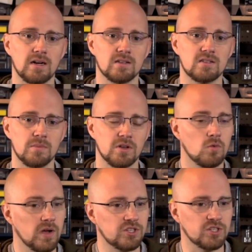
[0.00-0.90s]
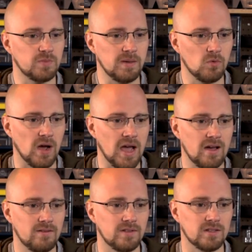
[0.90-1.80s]
some of the questions people
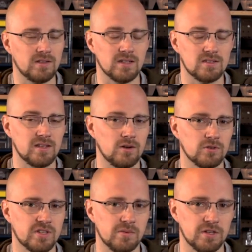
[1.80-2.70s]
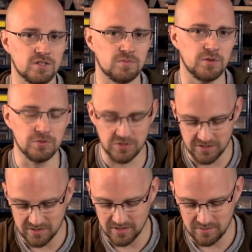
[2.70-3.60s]
have, and settle some of the disputes
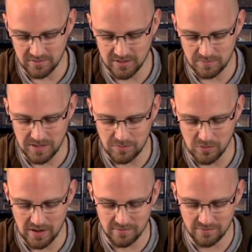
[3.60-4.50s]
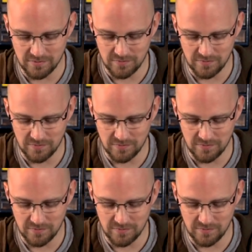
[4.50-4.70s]
that people have